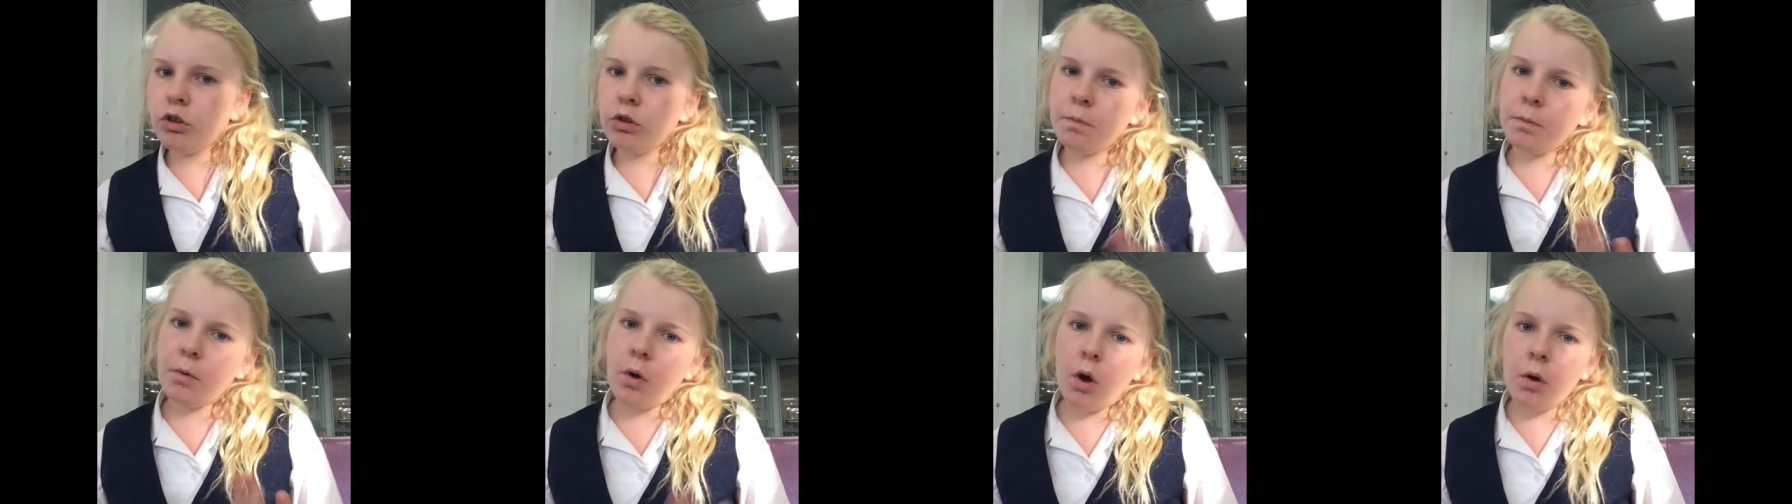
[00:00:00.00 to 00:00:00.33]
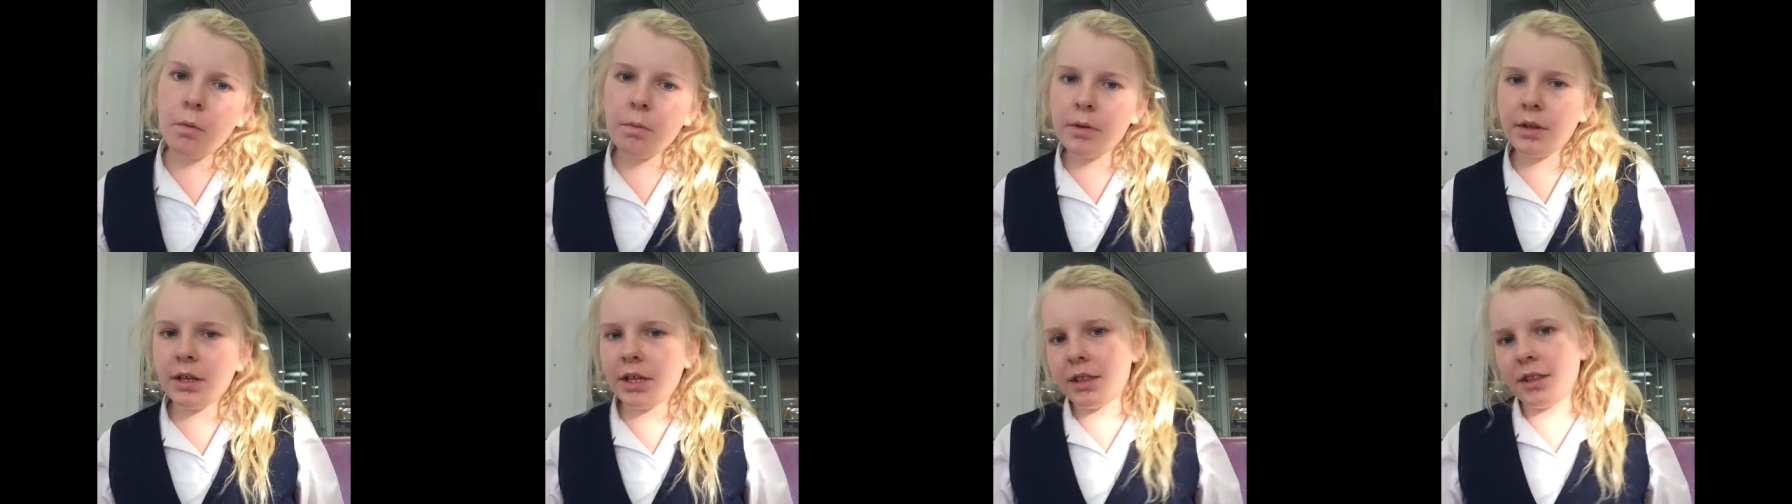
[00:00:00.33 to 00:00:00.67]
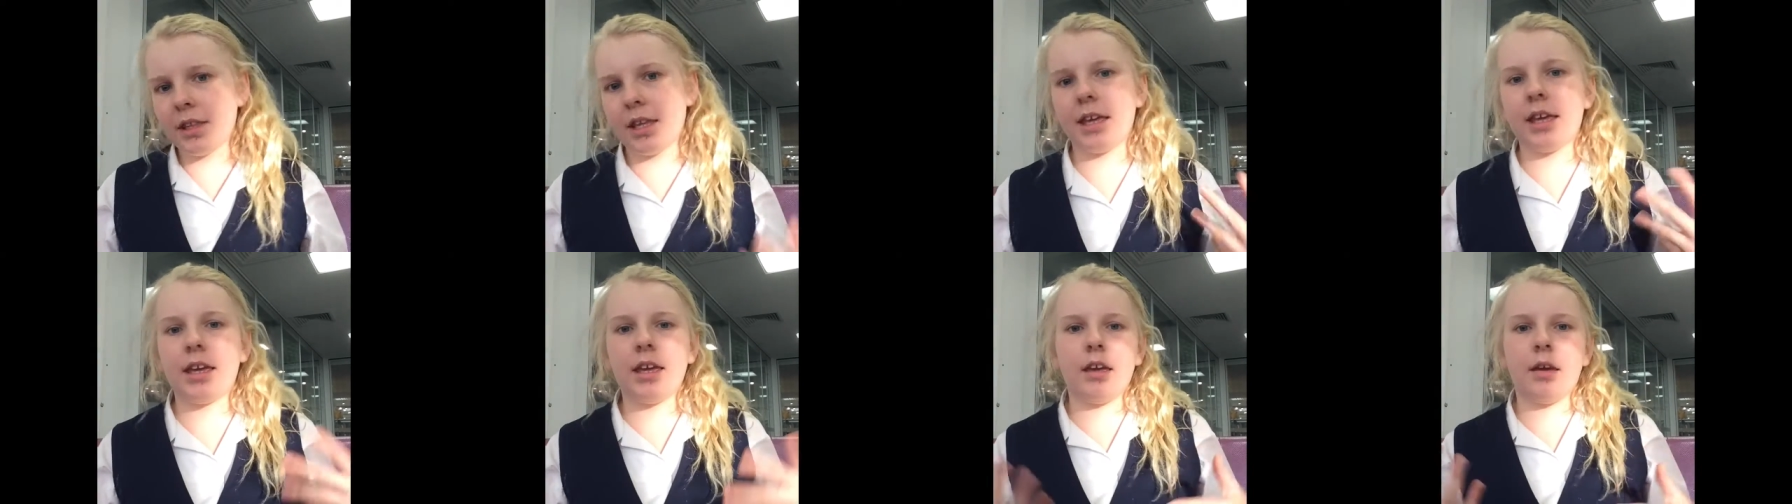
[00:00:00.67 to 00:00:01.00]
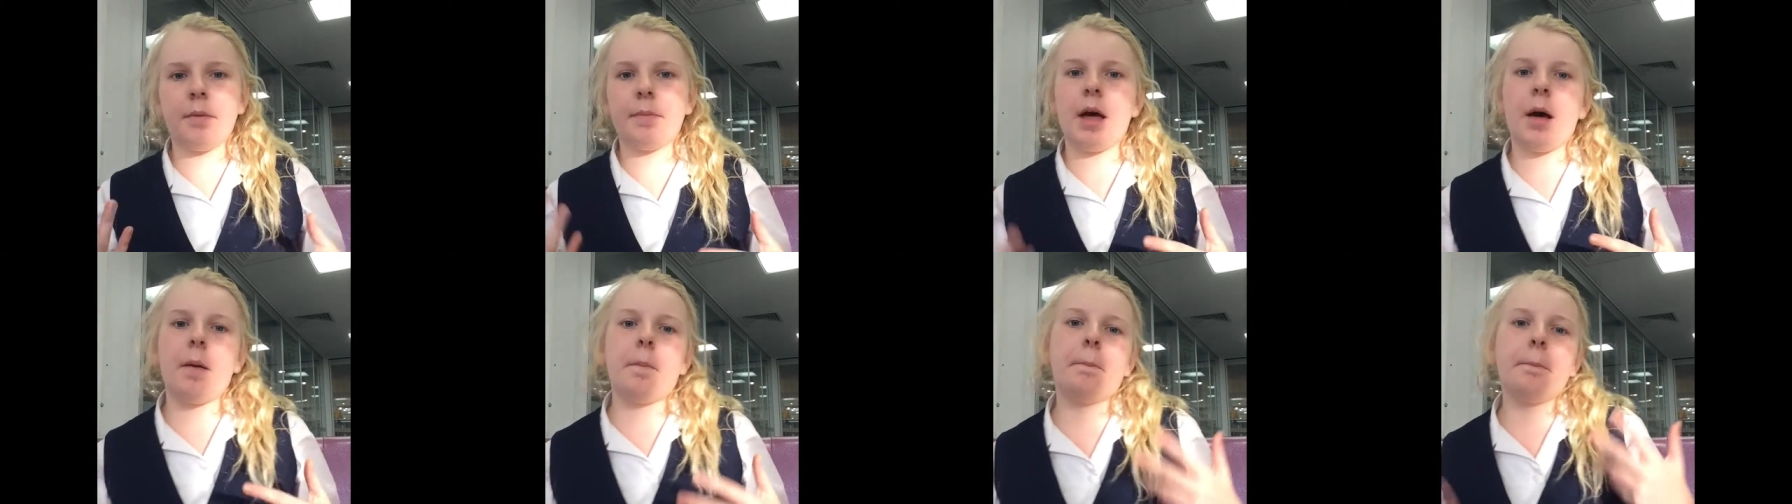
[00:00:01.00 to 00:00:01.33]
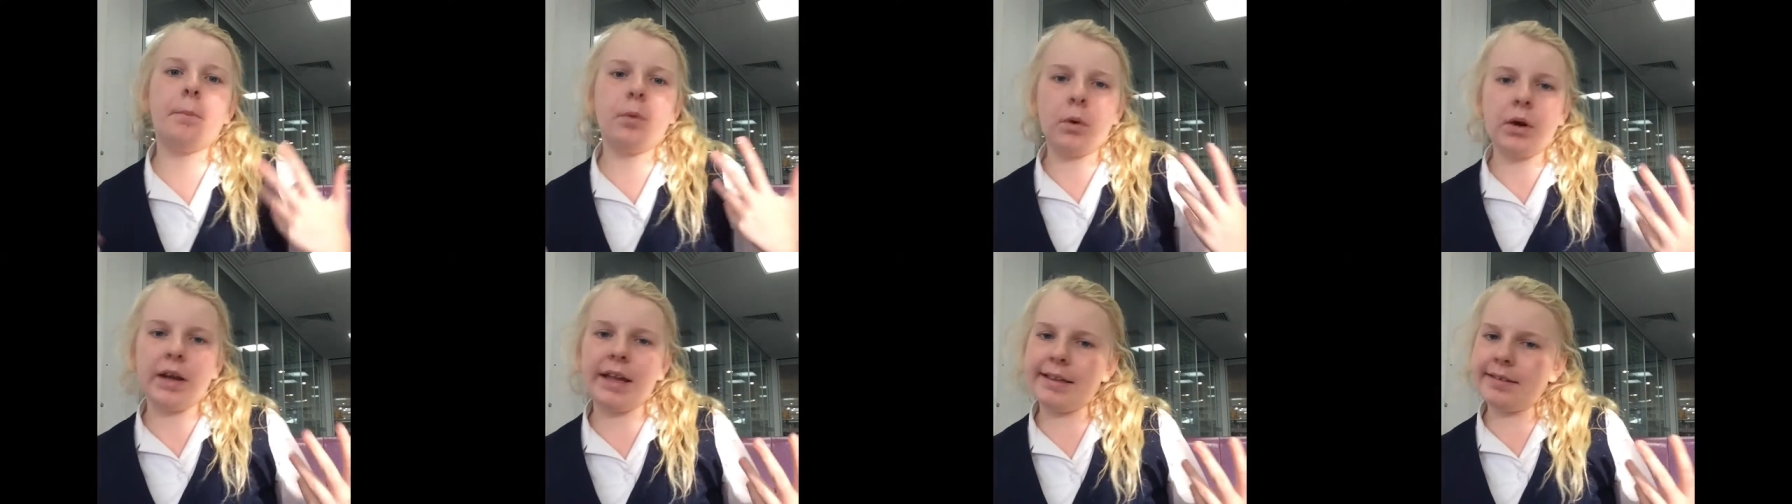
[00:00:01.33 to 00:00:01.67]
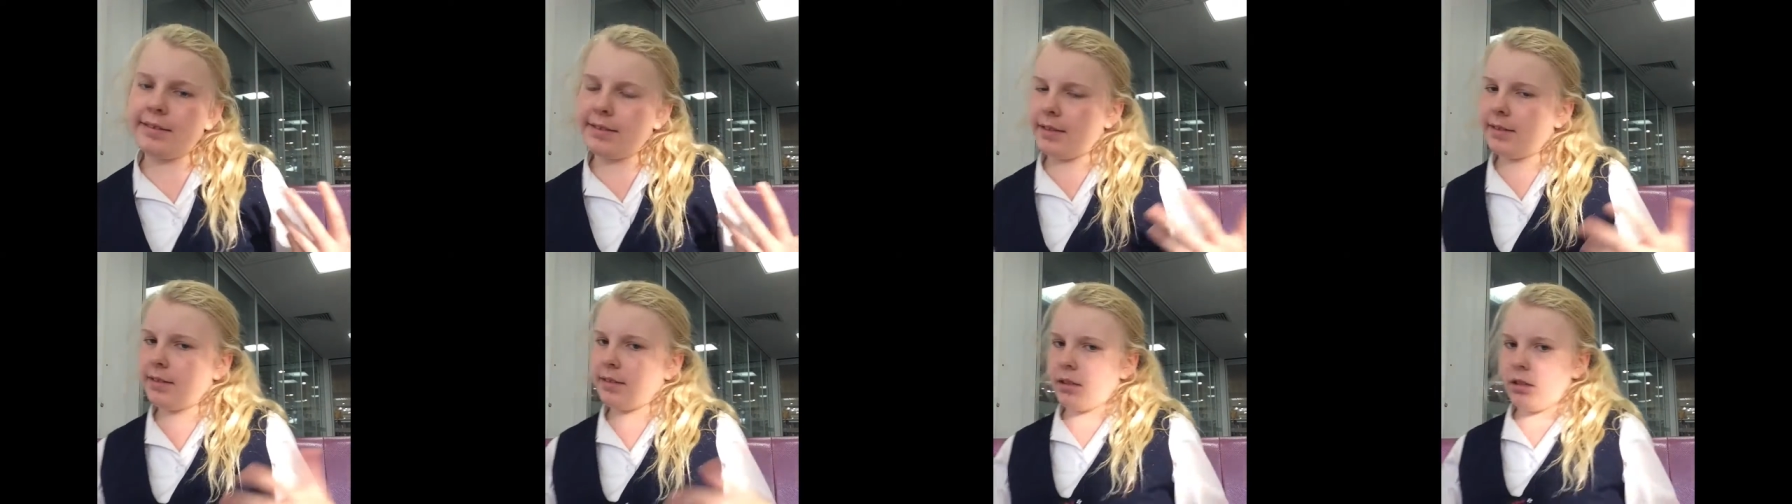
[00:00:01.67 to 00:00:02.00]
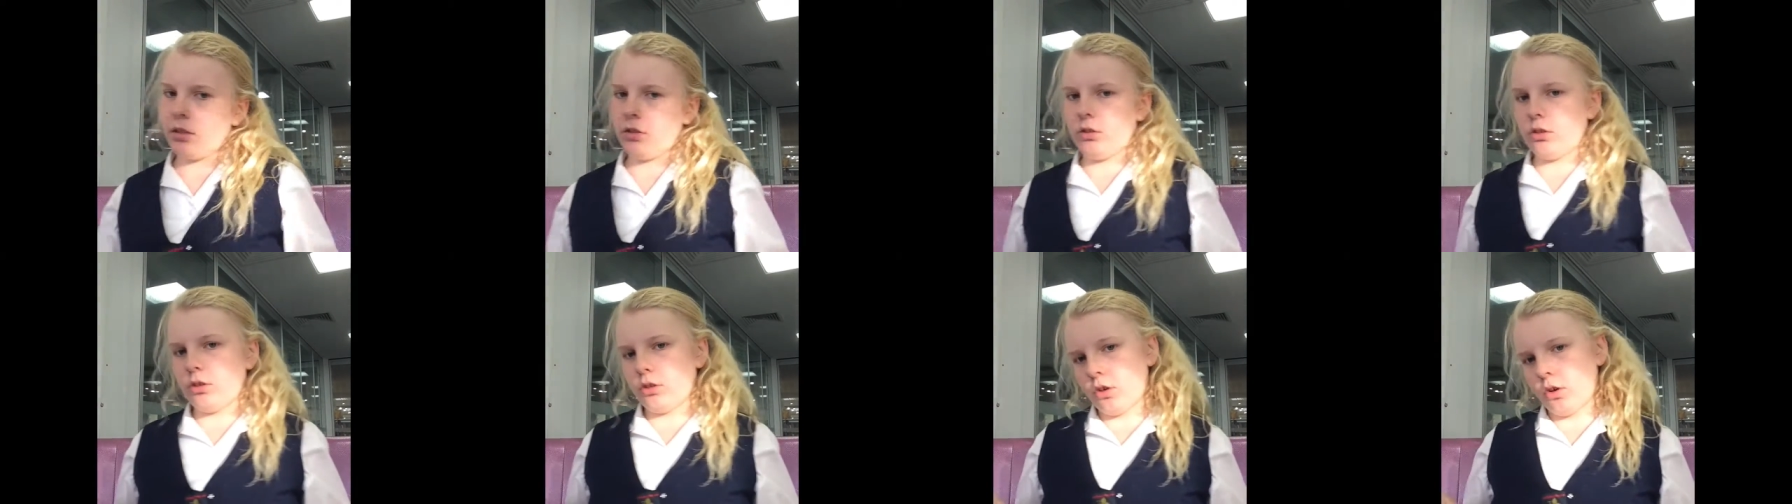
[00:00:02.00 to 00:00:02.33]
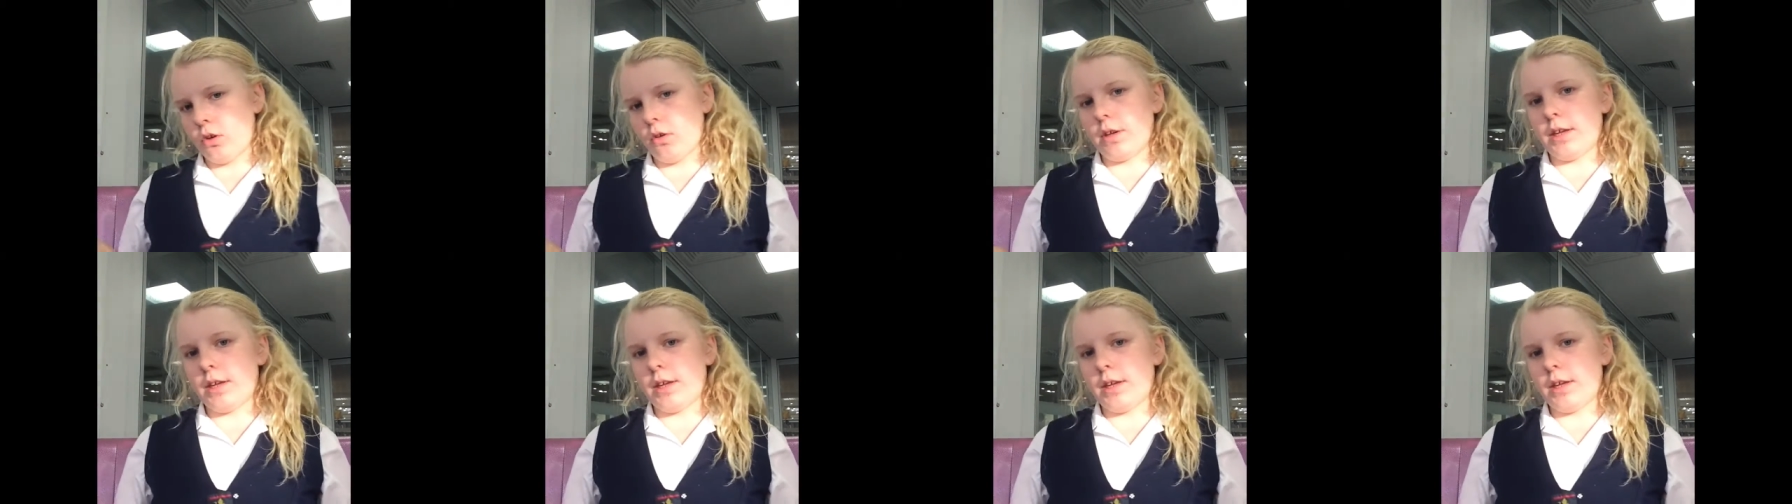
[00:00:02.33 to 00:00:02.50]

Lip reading: you're probably thinking about boys as in, you know,